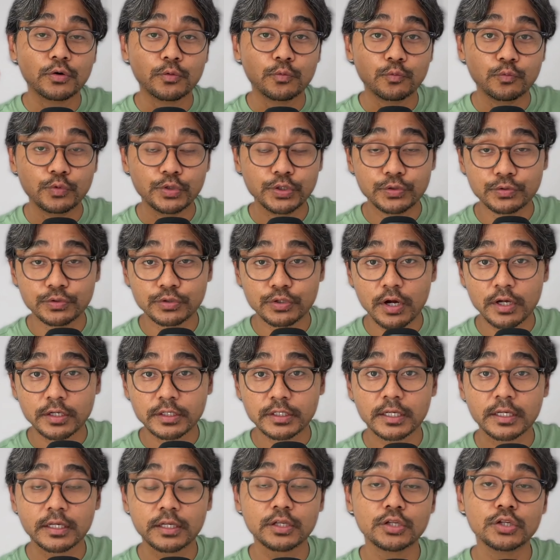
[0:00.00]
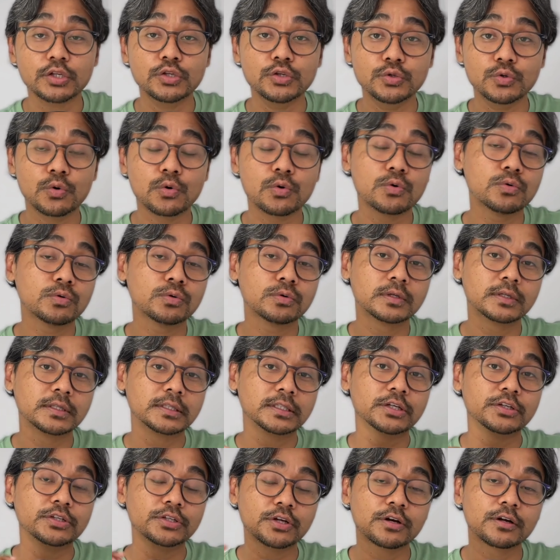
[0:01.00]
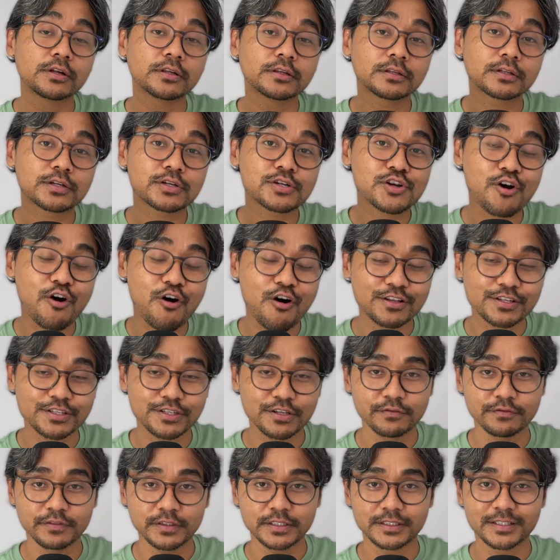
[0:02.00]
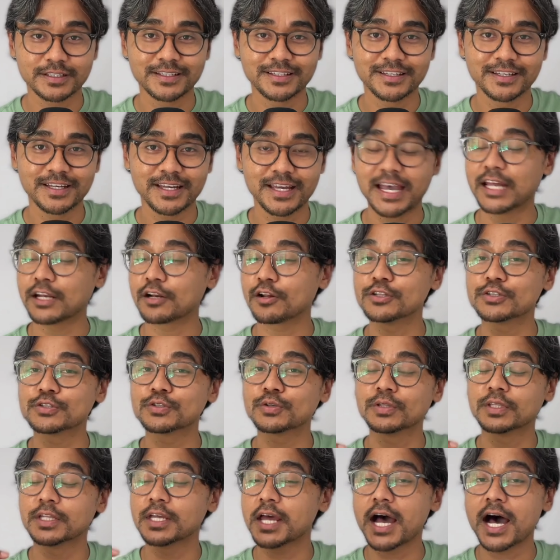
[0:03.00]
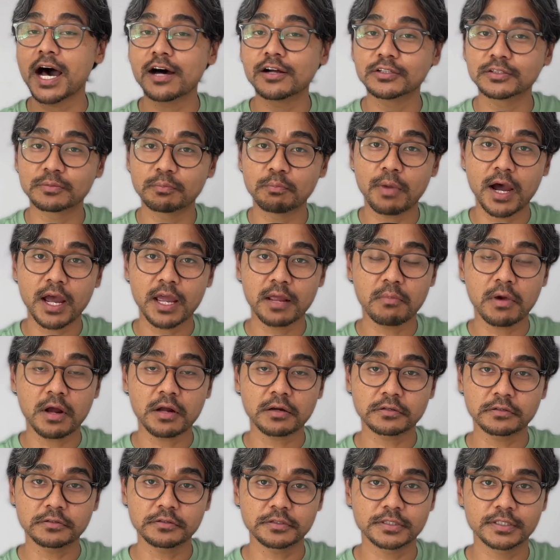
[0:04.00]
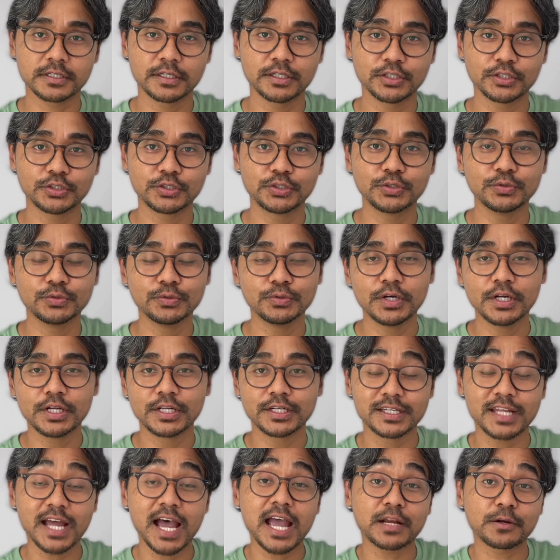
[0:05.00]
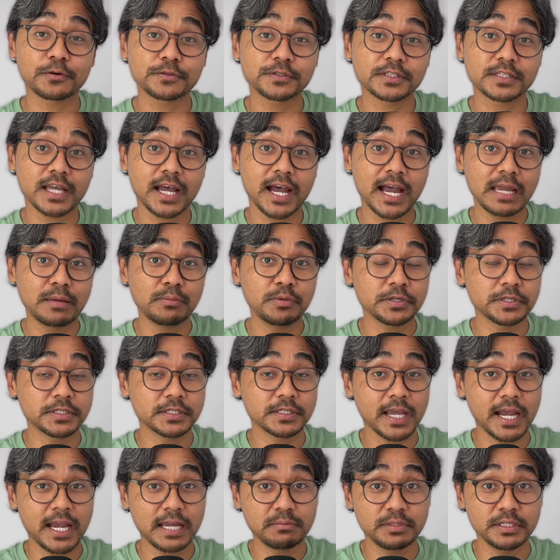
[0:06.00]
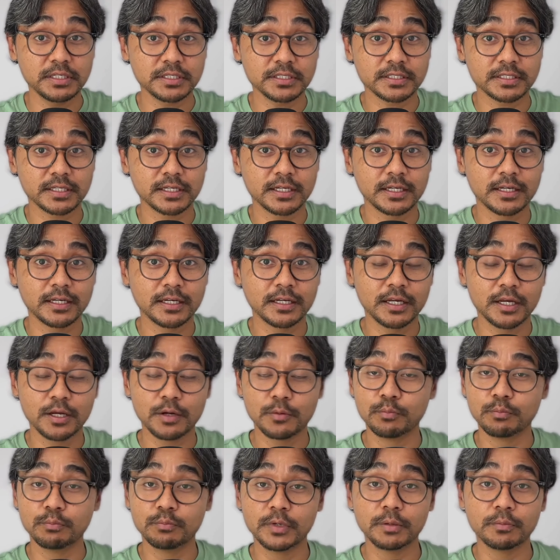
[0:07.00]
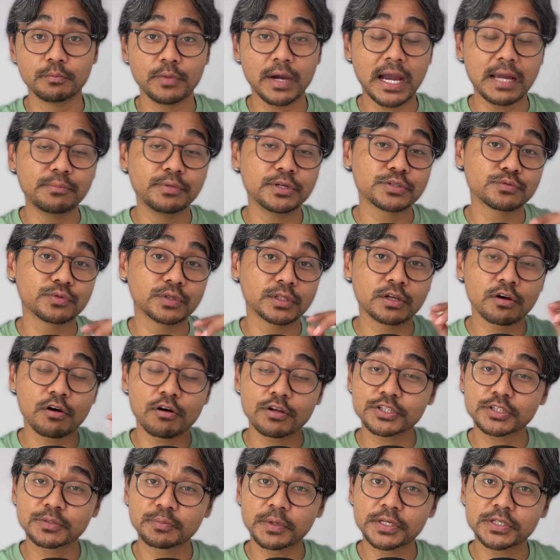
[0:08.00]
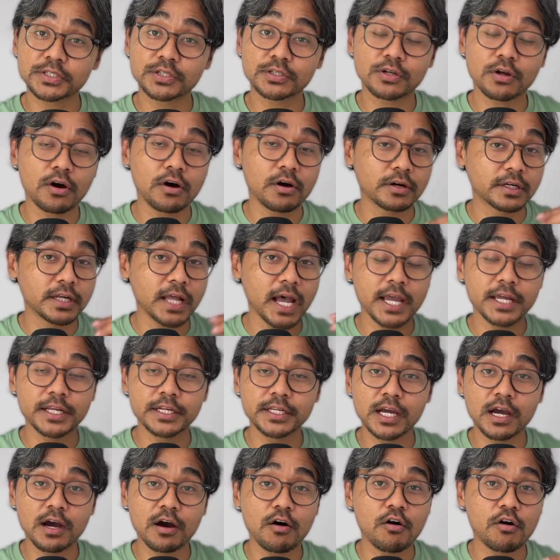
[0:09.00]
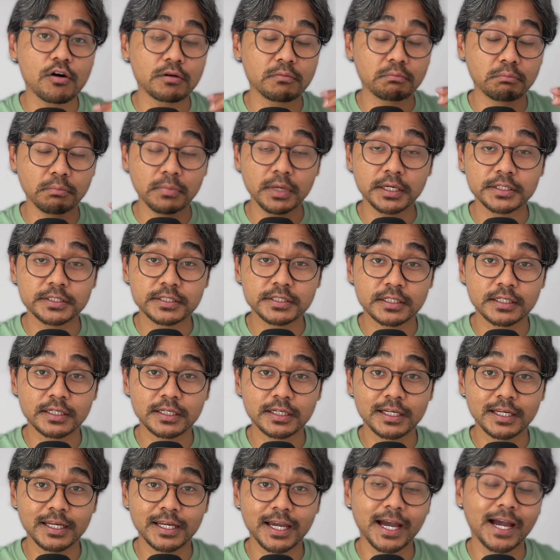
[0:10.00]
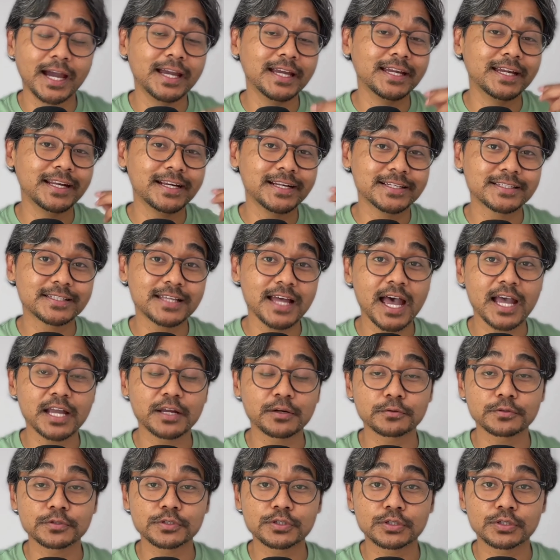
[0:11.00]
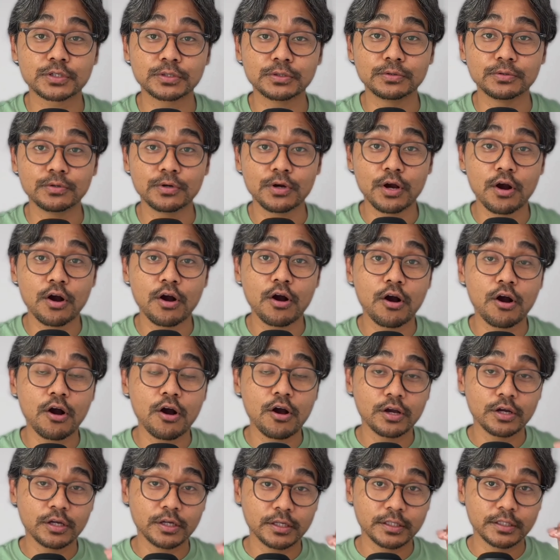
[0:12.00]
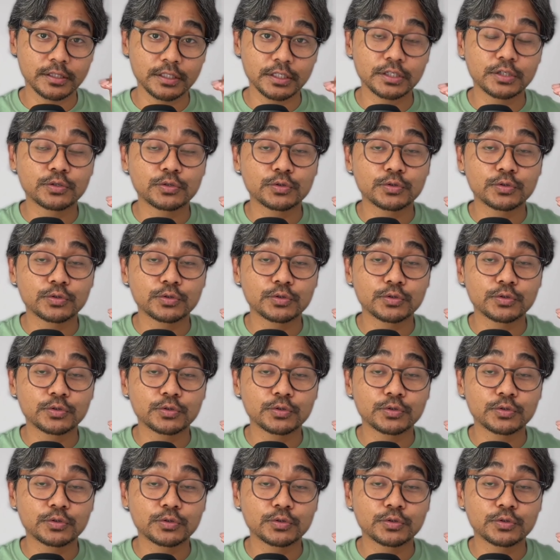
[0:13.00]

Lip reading: we do not know the real cause of it. And also, there aren't biomarkers to diagnose IBS with constipation or diarrhea or mixed. It is diagnosed through the